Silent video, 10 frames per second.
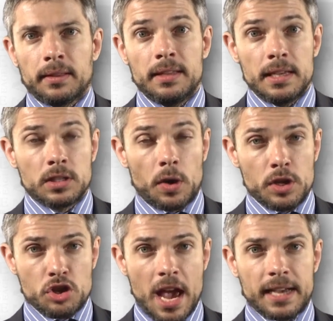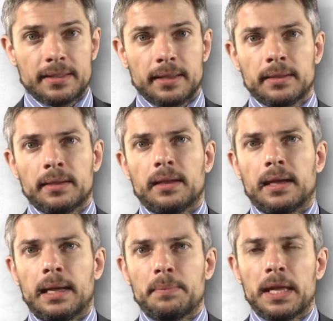these are injected
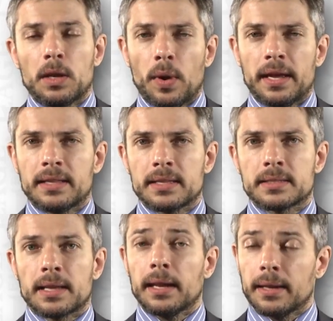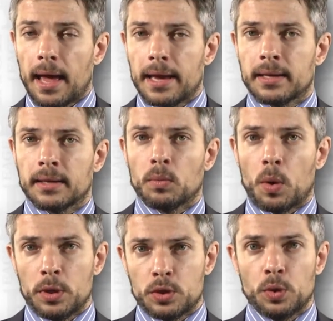uh, in a way that's unlike
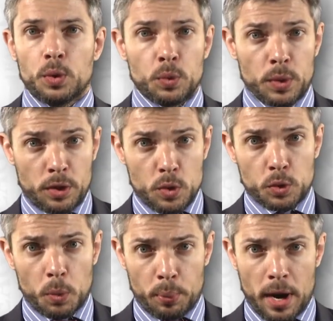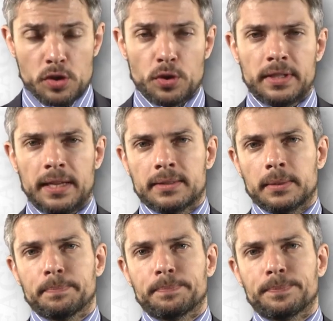what we do with usual pressure data.
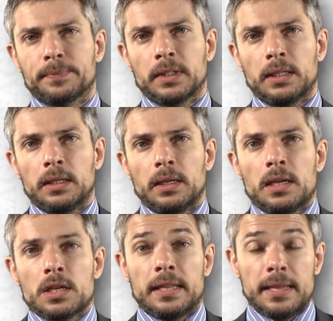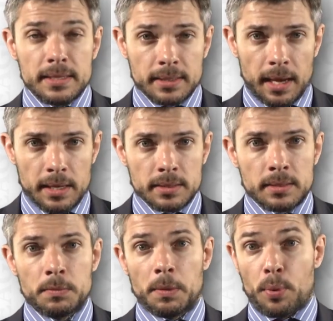In this
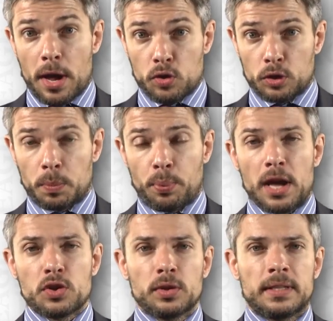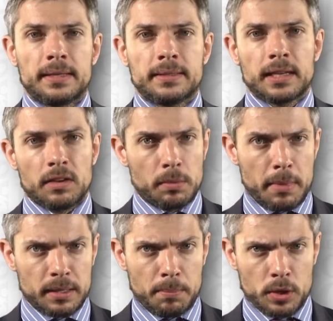case, the pressure to pressure data given
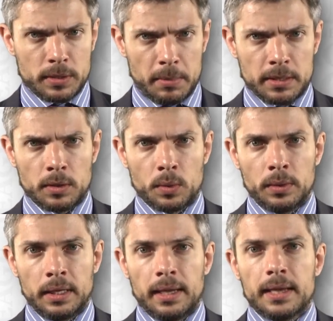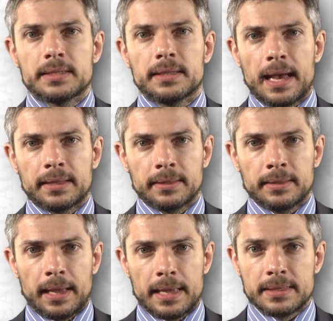by the bottom integral is injected
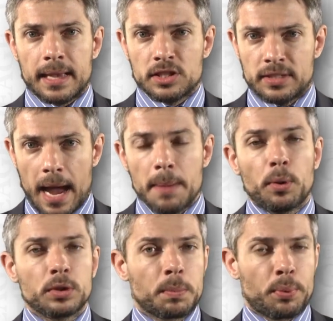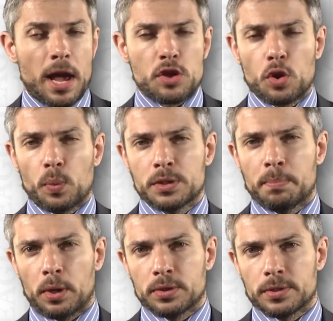as a dipole to pressure
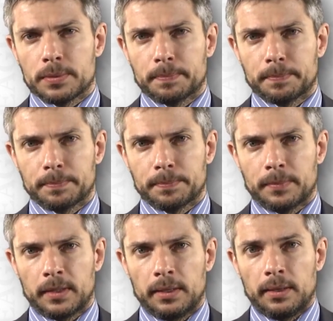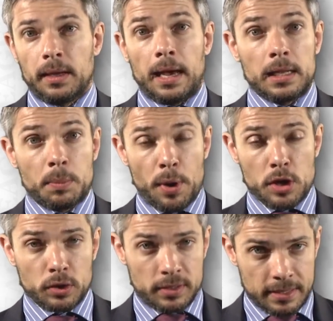response. And the
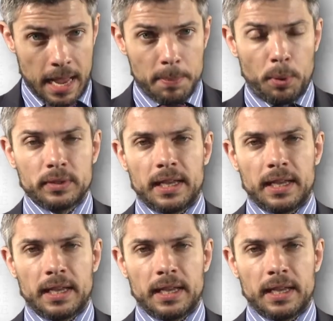pressure to dipole